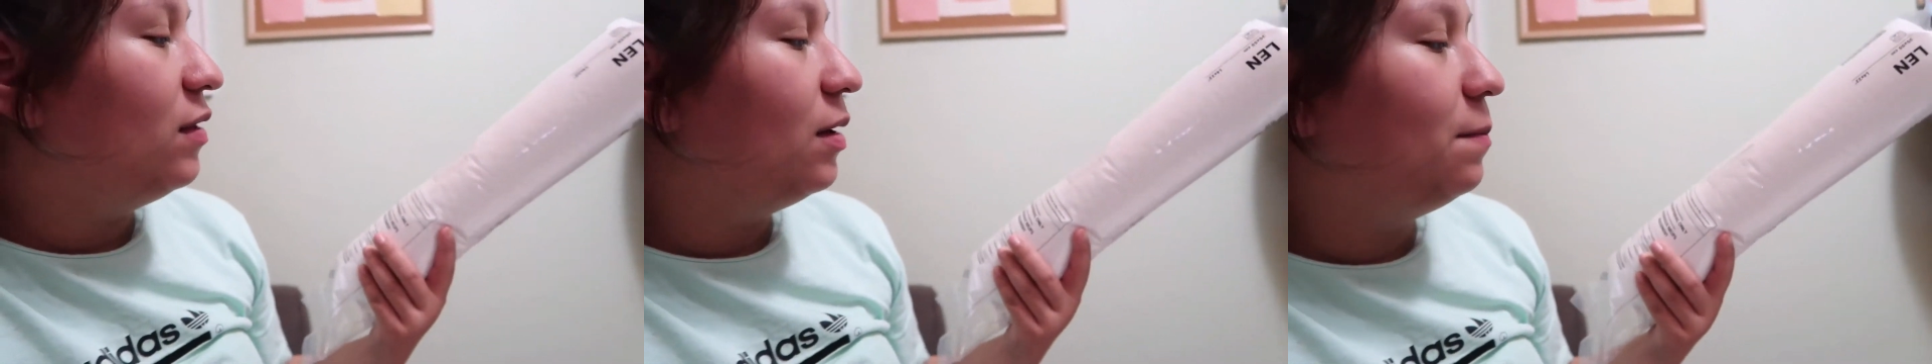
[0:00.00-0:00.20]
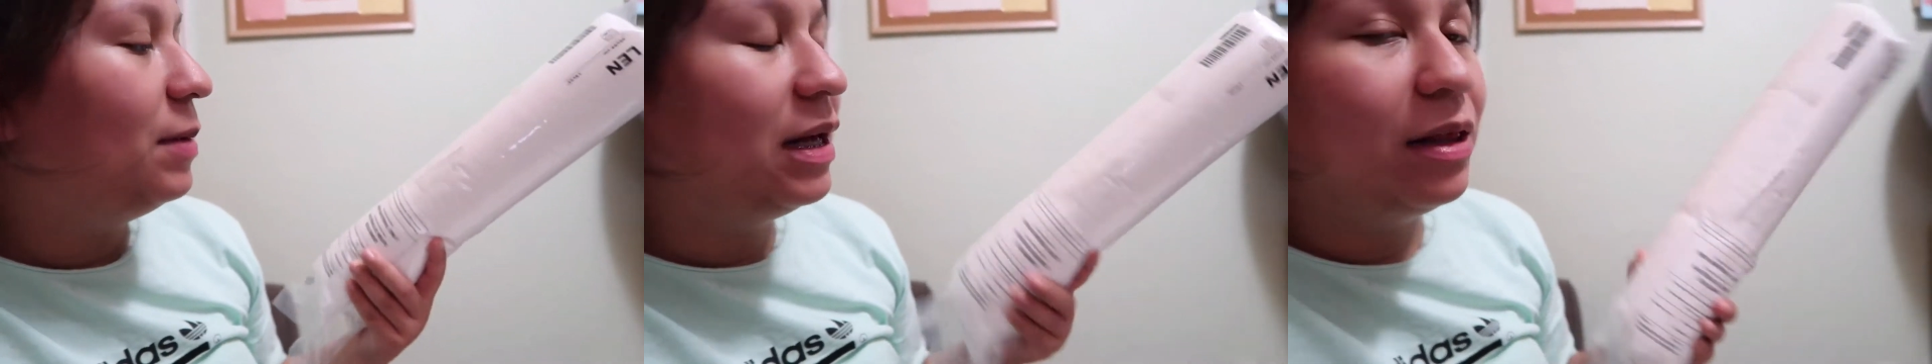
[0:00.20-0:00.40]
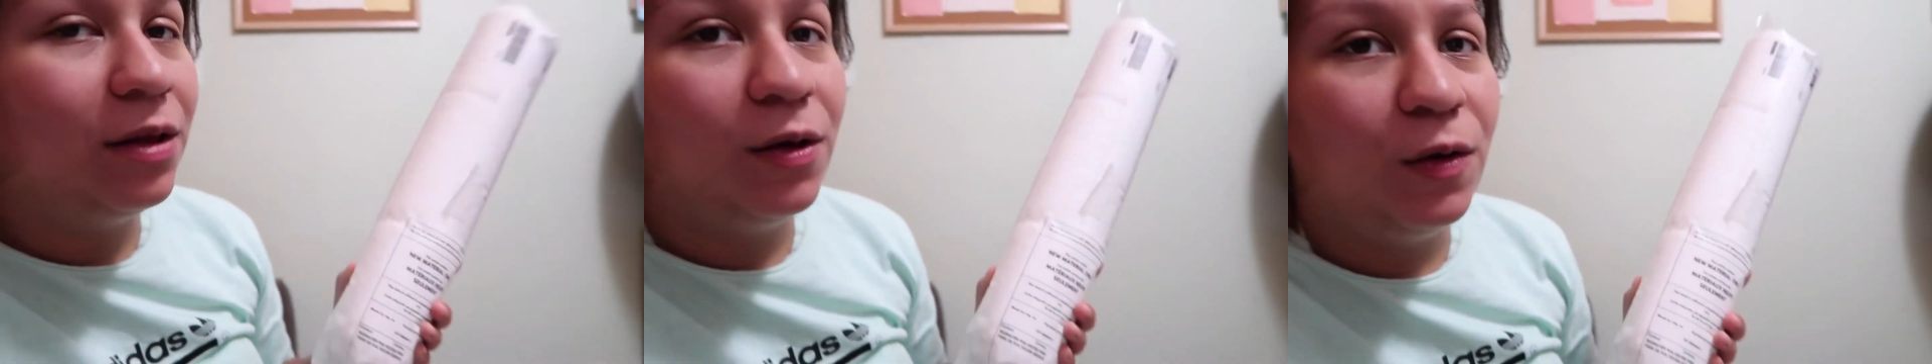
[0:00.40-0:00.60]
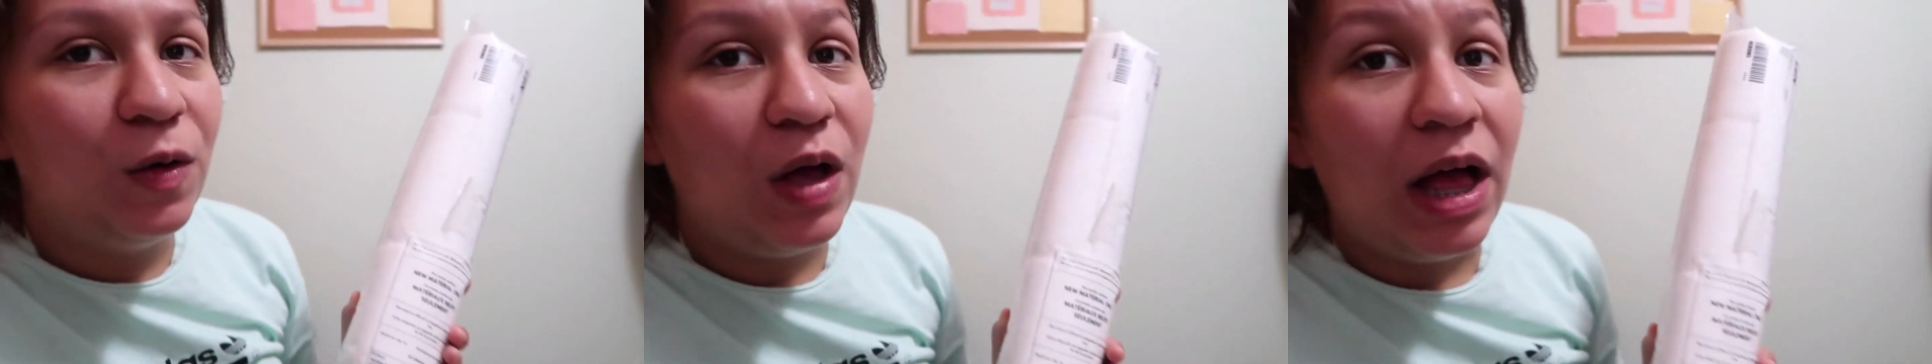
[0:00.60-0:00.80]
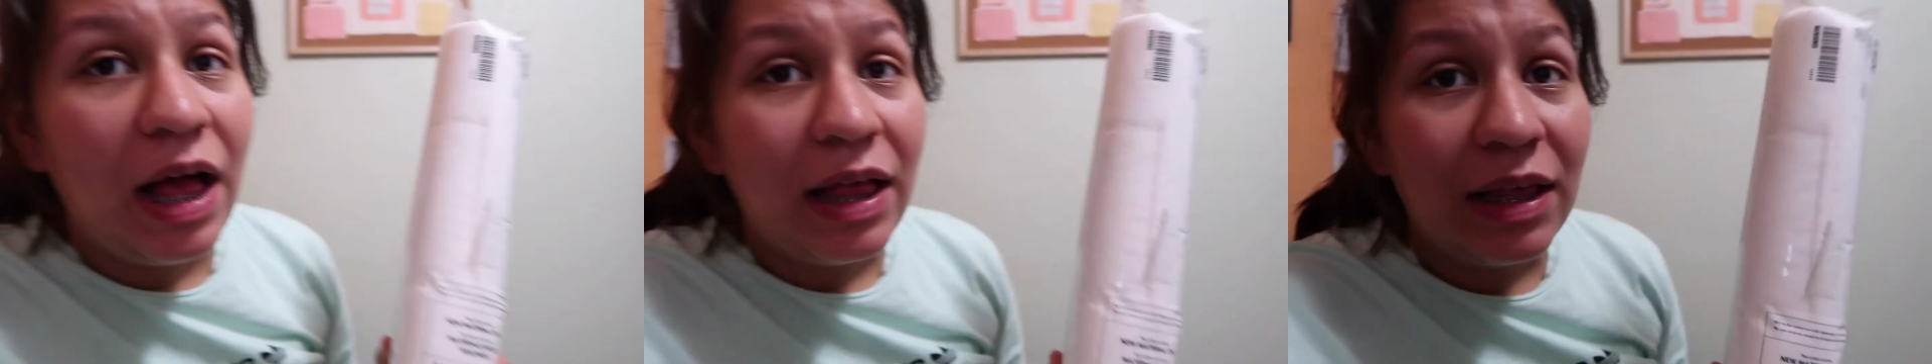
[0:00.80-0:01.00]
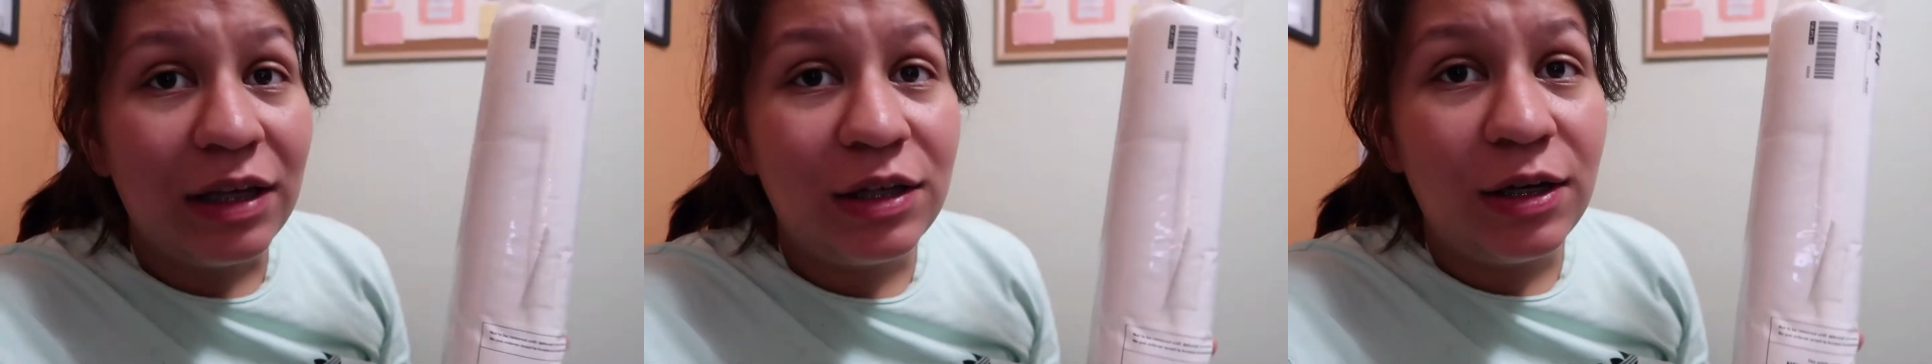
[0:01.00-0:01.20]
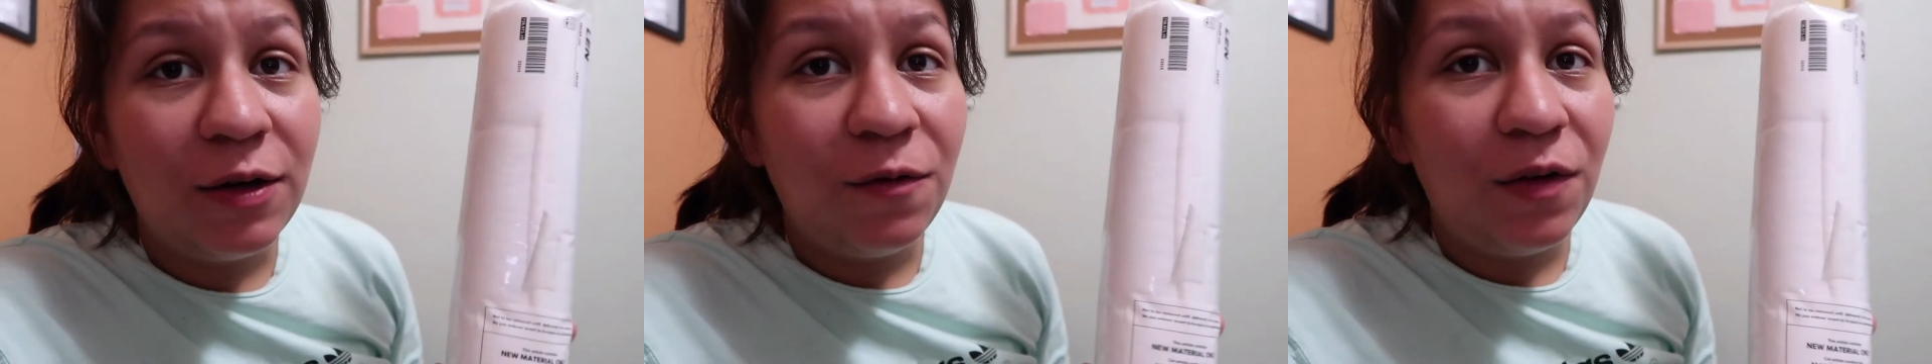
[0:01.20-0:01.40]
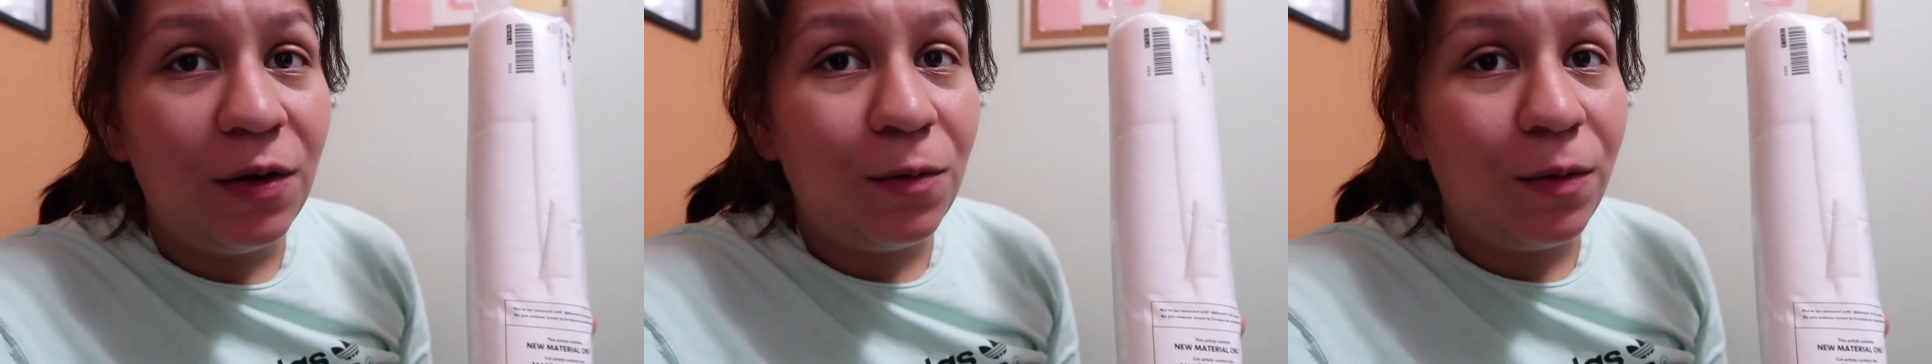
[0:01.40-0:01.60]
a pillow that's
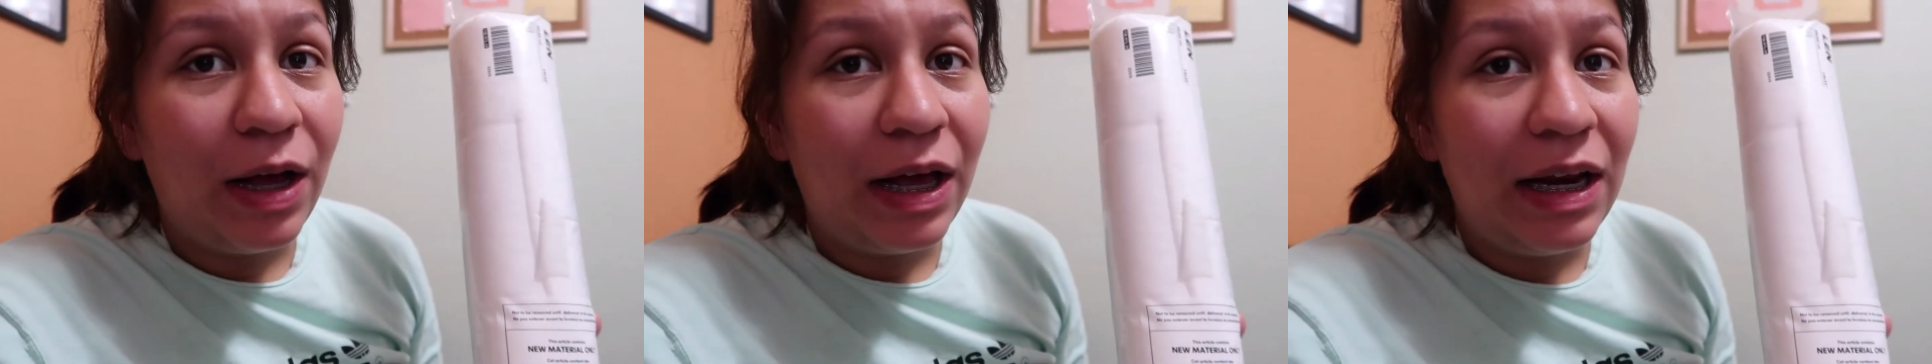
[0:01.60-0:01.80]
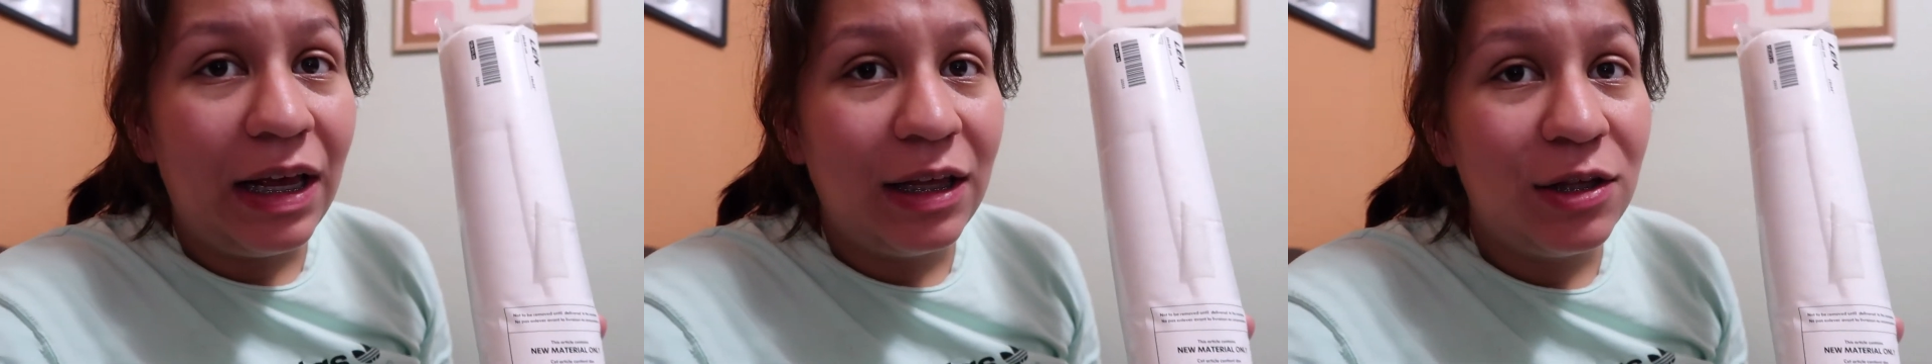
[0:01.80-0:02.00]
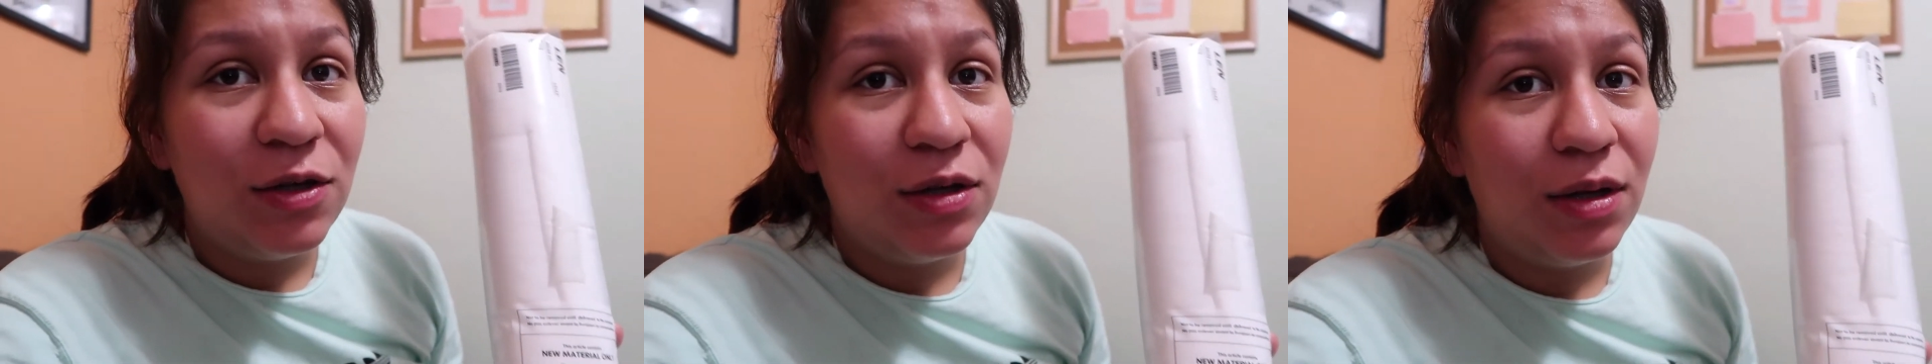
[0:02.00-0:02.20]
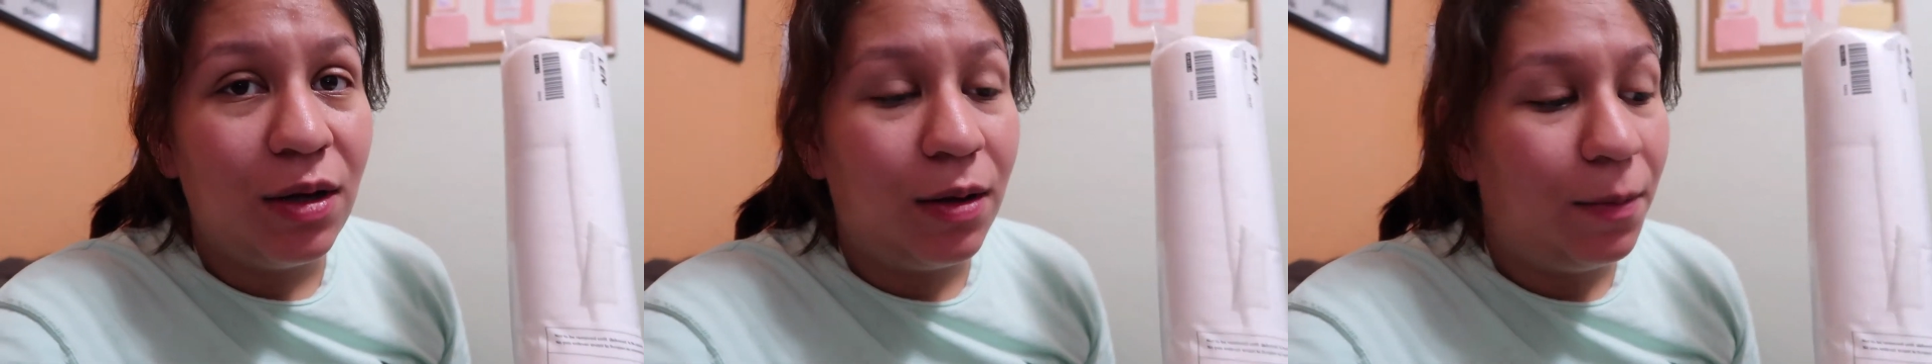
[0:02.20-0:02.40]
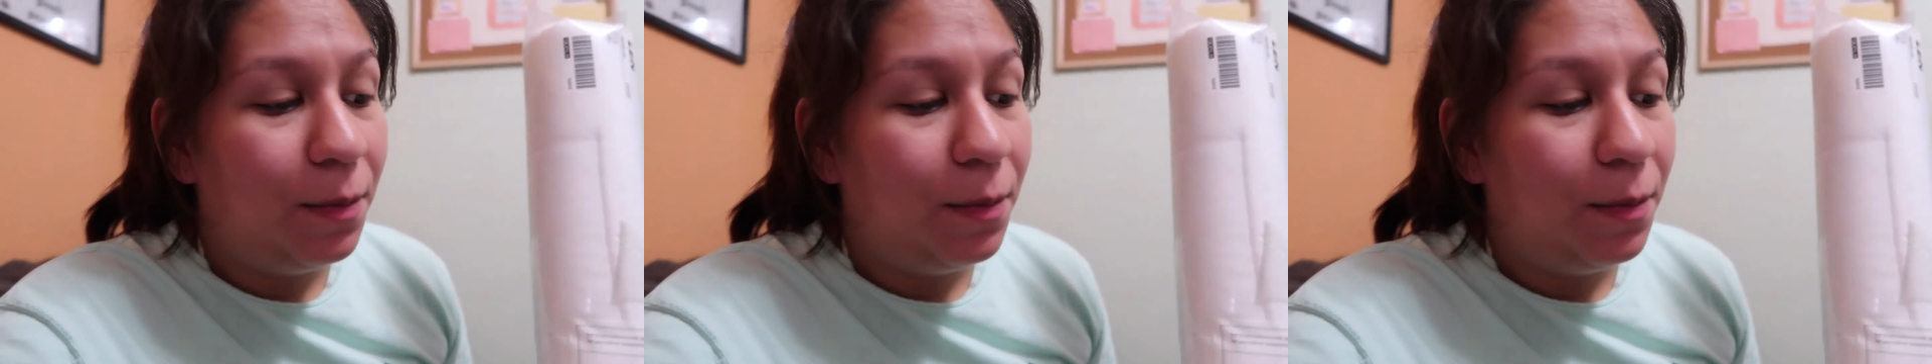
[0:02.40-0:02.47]
gonna fit right into the